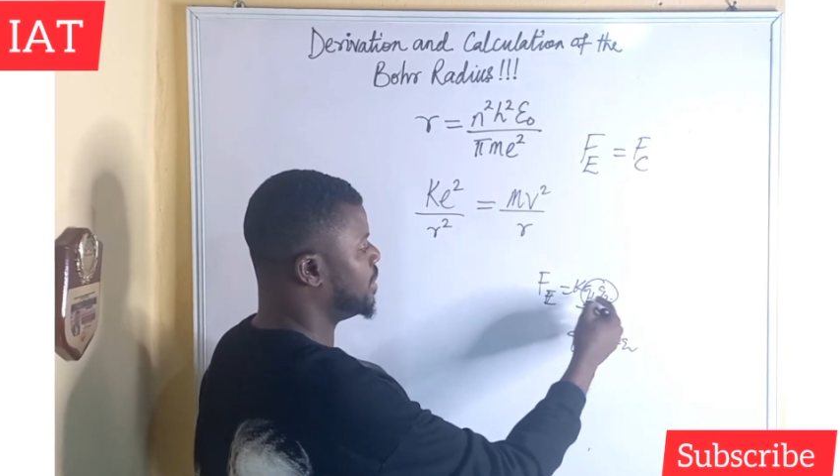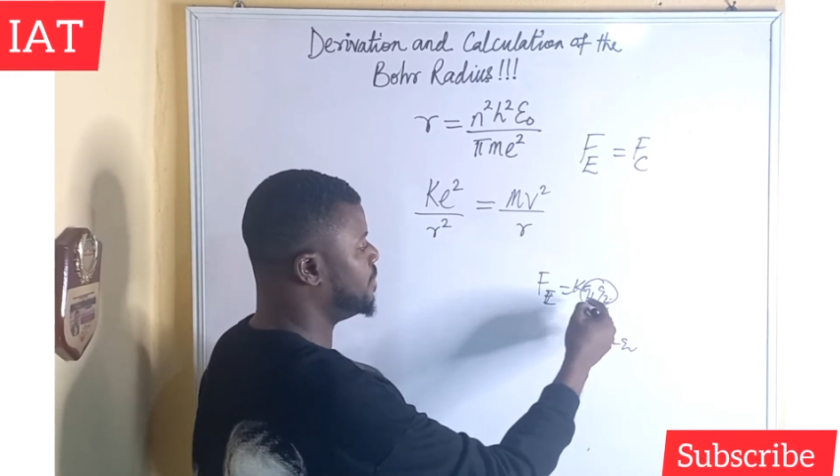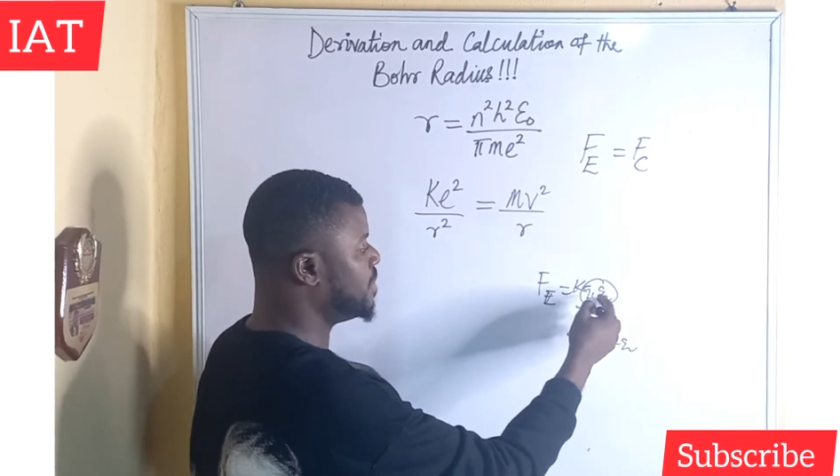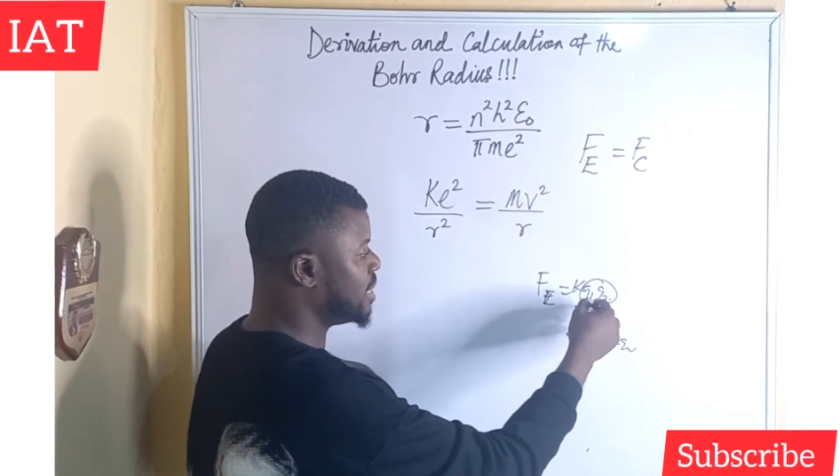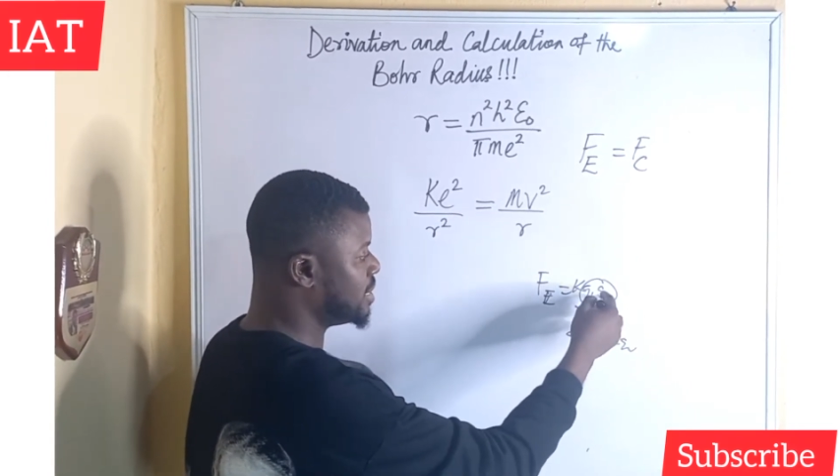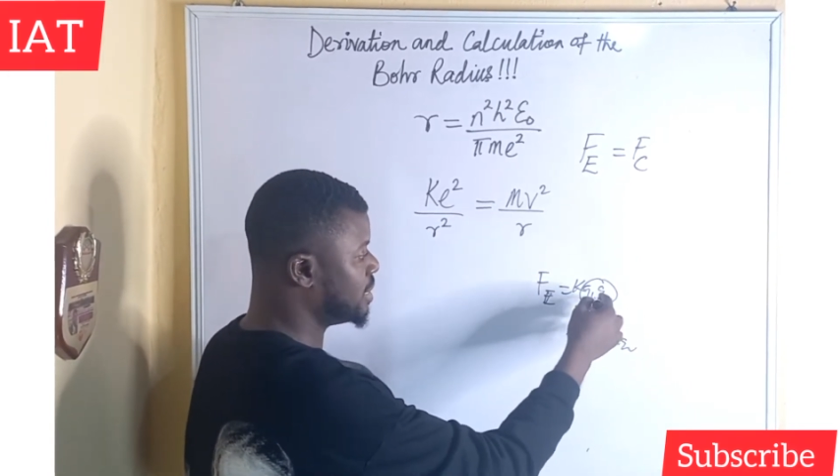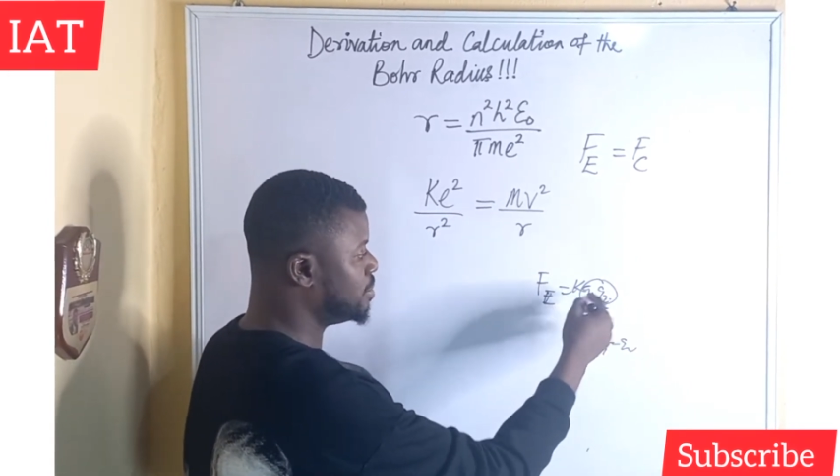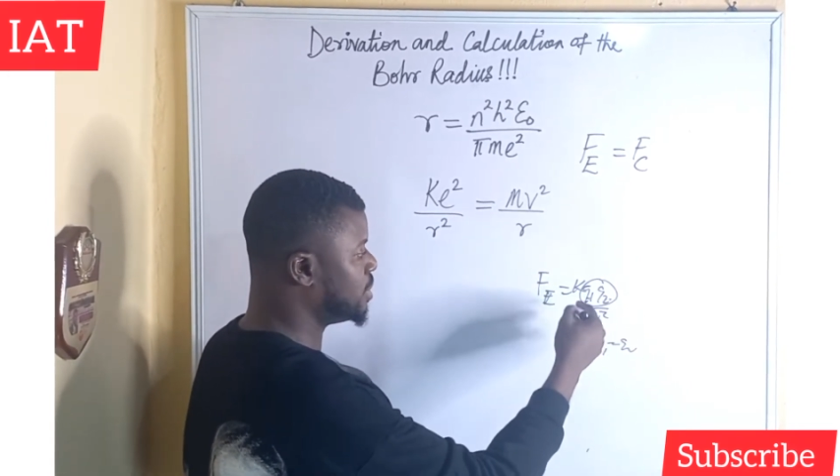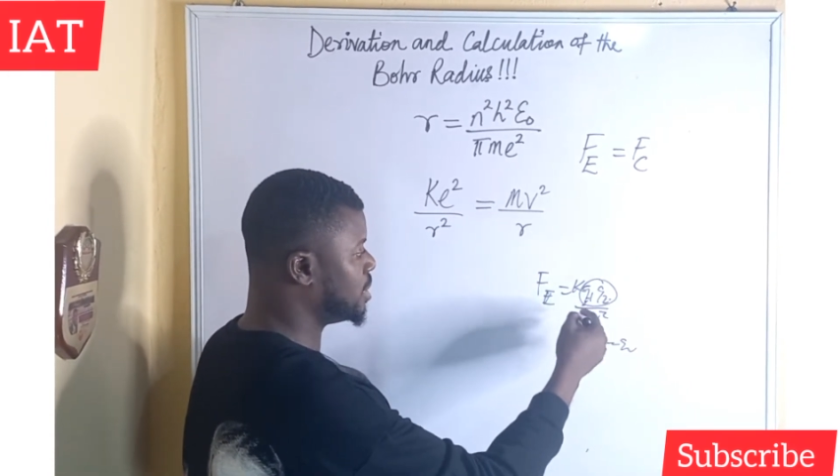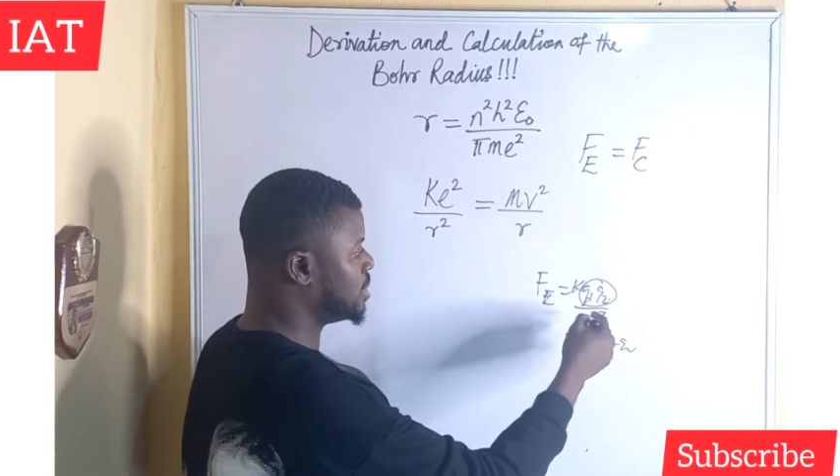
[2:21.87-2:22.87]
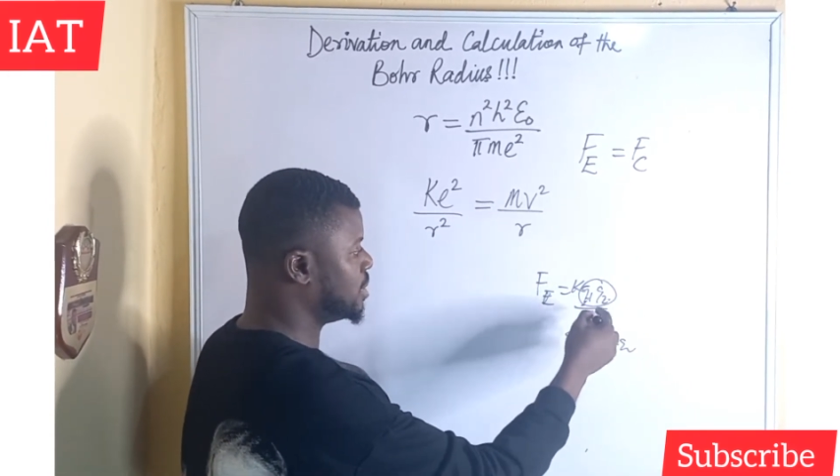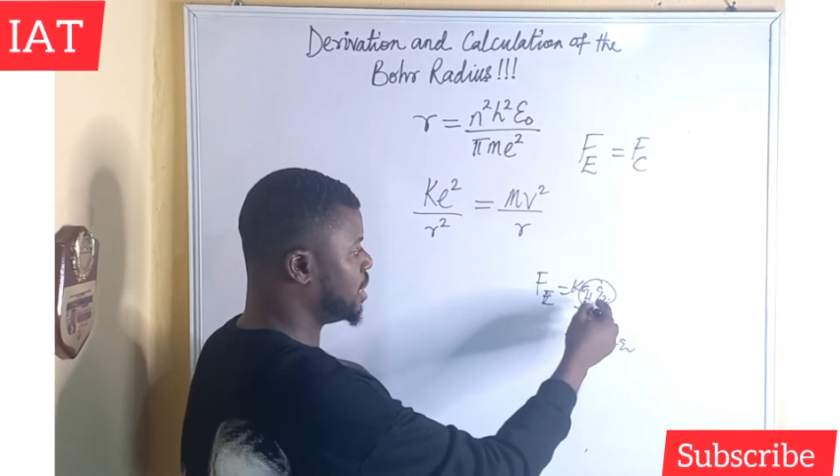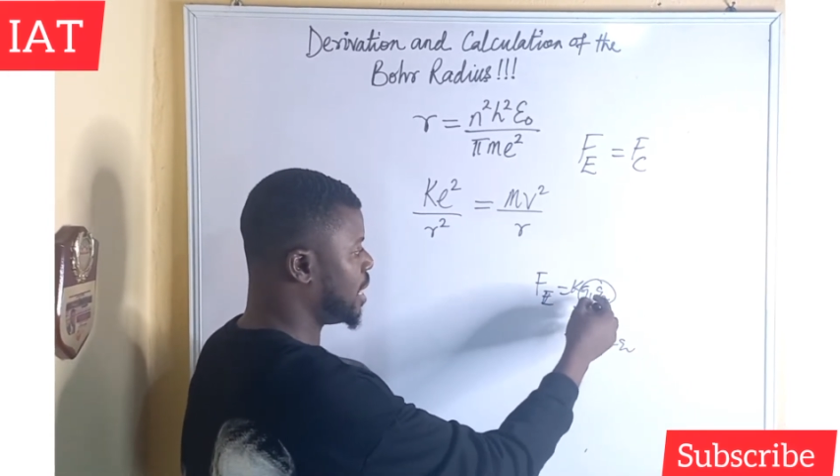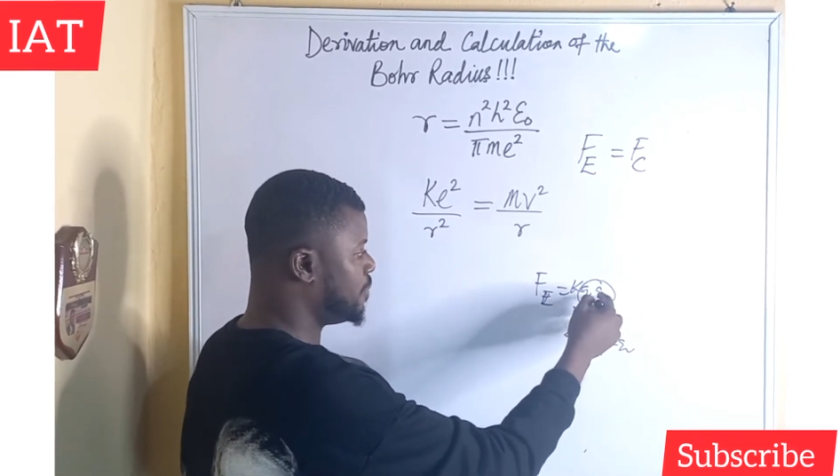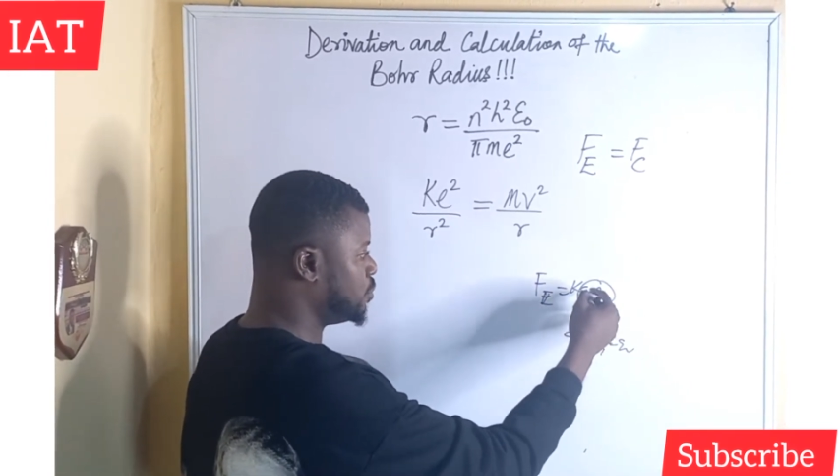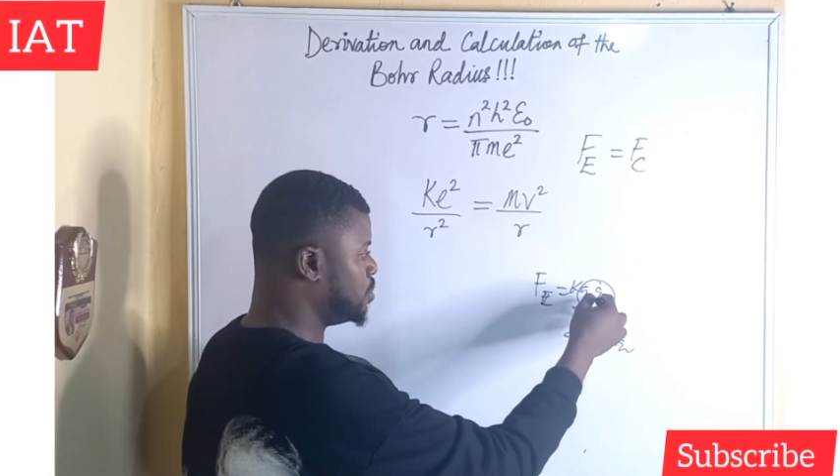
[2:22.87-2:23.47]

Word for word: If they are the same charges, they have to